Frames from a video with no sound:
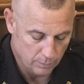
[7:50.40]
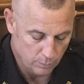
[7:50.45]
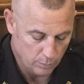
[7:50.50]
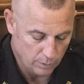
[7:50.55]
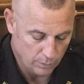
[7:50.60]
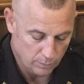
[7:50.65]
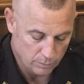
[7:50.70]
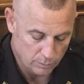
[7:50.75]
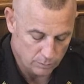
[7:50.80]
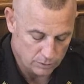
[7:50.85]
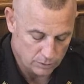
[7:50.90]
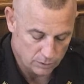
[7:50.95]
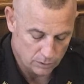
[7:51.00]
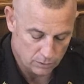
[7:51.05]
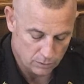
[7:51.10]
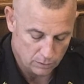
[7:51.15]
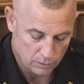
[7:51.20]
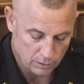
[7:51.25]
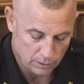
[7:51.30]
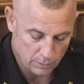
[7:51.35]
we, we
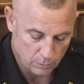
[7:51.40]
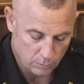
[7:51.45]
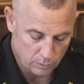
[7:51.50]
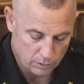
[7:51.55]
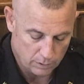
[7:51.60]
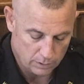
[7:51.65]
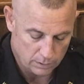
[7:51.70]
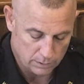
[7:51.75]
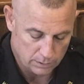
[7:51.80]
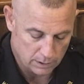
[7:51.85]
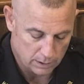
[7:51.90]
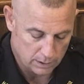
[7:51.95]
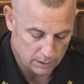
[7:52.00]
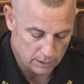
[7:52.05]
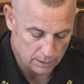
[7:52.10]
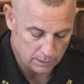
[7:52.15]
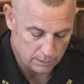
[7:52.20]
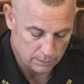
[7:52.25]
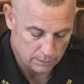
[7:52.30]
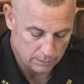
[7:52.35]
certainly wouldn't uh,